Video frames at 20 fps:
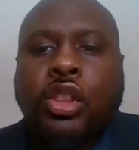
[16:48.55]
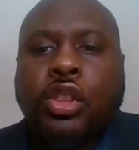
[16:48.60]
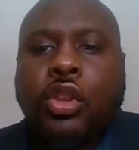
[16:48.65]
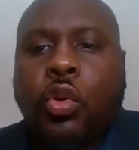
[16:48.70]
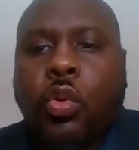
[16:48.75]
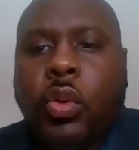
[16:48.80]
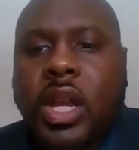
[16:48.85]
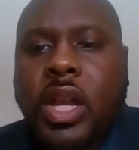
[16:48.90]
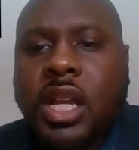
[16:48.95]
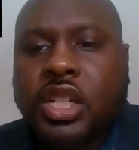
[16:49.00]
The
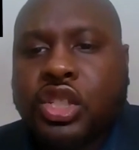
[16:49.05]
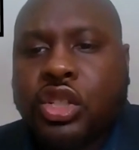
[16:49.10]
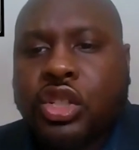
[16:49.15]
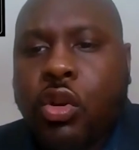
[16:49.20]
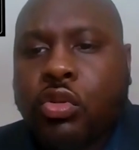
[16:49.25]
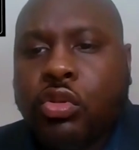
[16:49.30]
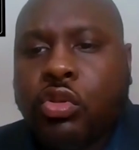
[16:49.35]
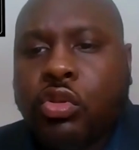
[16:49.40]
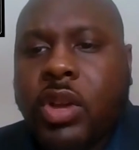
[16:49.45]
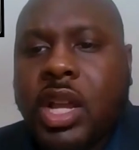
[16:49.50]
queen
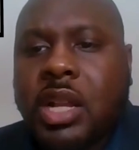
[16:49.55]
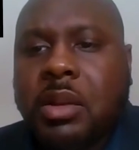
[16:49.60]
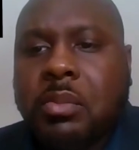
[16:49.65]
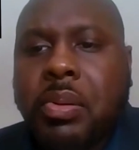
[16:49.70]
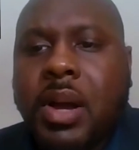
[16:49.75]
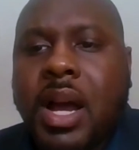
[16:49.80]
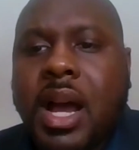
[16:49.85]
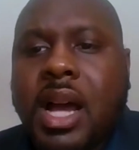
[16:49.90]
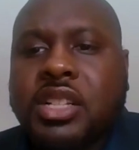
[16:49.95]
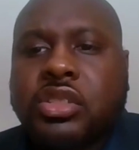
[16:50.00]
showed great
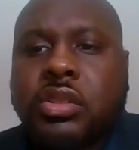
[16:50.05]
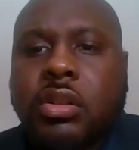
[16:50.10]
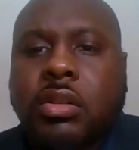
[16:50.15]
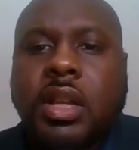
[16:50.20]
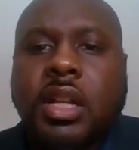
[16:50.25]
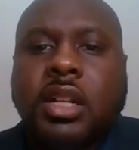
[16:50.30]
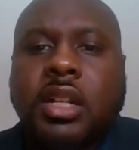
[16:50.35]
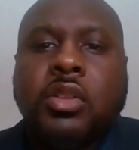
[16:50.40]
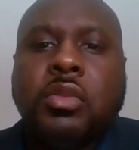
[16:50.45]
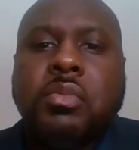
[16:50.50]
posture
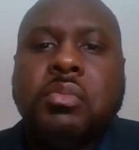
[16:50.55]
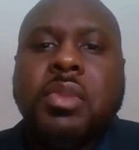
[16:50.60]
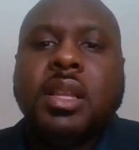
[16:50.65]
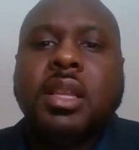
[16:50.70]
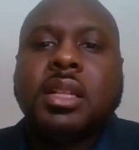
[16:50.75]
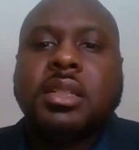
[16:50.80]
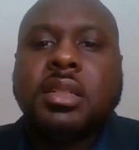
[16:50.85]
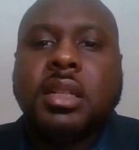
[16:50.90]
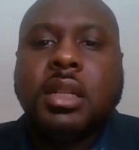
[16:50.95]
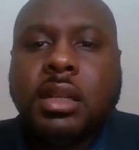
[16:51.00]
and
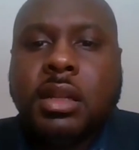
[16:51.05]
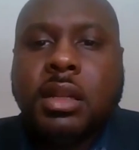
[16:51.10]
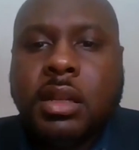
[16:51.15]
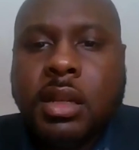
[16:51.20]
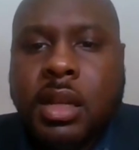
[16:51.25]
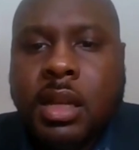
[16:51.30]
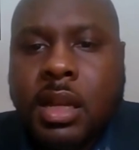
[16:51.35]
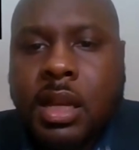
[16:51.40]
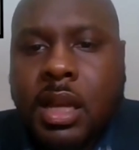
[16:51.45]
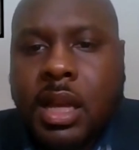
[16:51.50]
humility
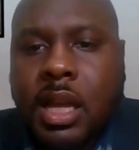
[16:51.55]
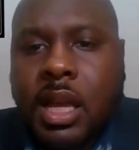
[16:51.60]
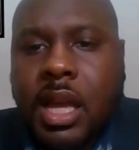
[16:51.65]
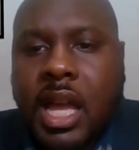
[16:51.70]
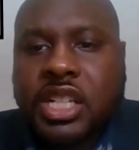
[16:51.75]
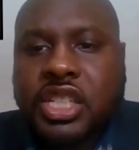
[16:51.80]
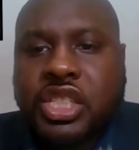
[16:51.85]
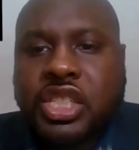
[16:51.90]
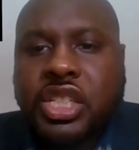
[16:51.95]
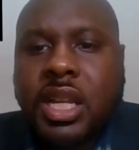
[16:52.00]

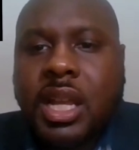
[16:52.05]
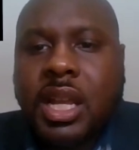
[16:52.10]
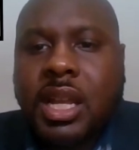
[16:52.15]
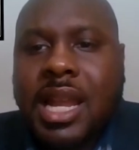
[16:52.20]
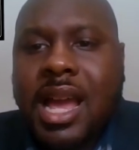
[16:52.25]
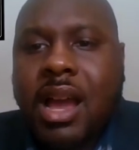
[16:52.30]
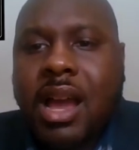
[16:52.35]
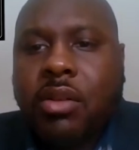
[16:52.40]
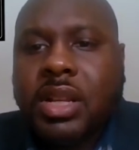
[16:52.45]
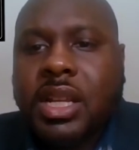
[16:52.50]
as she
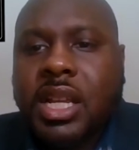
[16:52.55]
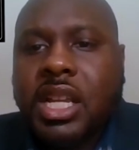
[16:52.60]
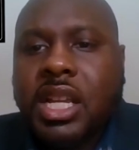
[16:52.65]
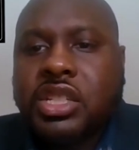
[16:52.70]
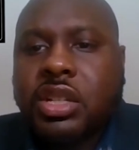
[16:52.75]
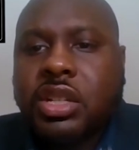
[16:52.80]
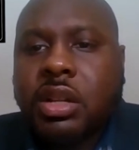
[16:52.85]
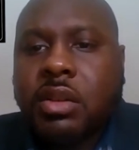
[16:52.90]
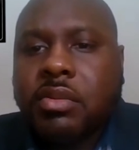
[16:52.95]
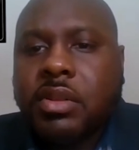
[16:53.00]
allowed
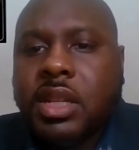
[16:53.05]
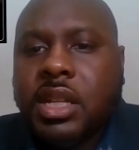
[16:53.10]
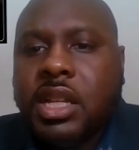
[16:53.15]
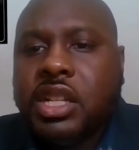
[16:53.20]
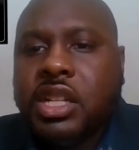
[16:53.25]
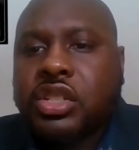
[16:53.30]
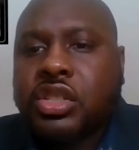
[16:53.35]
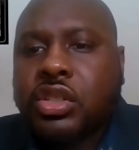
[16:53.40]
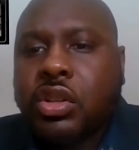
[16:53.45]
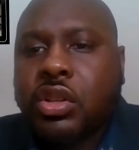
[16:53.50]
each
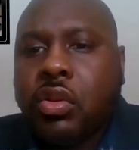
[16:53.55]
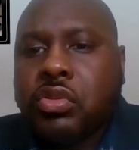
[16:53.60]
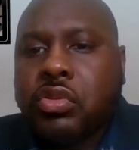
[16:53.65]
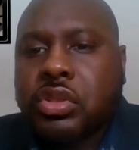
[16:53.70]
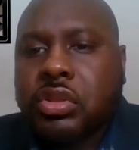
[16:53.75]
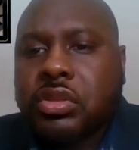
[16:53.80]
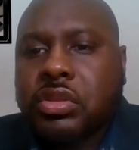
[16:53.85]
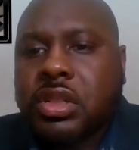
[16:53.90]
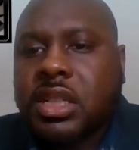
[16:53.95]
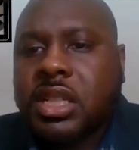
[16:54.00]

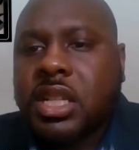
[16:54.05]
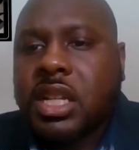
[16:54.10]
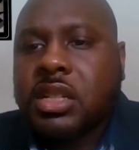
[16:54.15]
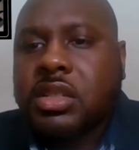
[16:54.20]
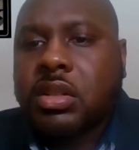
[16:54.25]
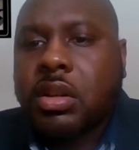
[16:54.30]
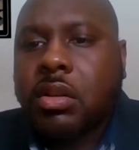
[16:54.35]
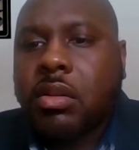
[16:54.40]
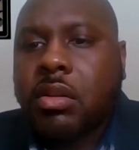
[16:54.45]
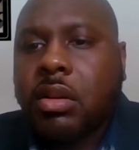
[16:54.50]
soldier to
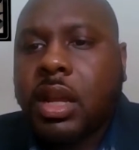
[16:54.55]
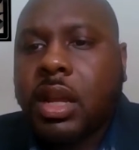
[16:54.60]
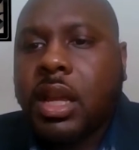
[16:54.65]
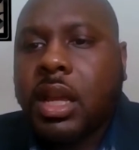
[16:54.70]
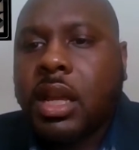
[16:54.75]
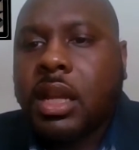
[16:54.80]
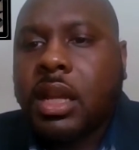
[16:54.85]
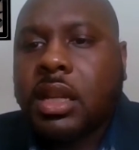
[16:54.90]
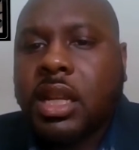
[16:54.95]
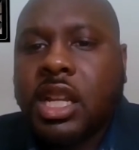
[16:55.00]
kiss her
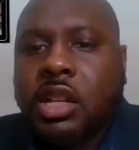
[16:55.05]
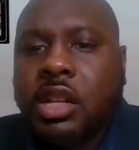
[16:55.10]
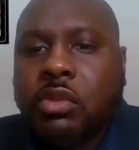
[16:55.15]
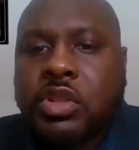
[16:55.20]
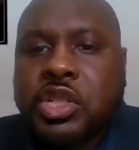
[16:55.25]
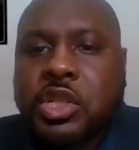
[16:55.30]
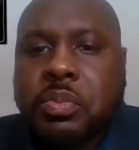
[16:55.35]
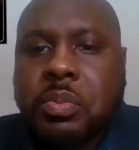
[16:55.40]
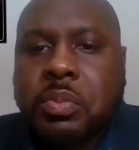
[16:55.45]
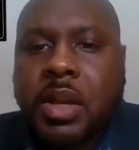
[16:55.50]
hand in
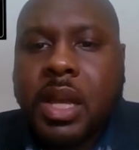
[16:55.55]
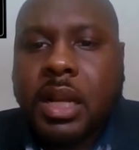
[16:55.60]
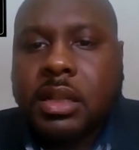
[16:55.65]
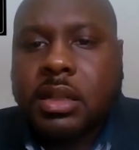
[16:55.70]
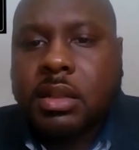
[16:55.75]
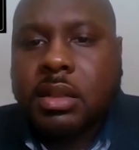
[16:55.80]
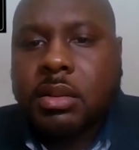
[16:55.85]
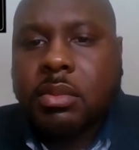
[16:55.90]
respect.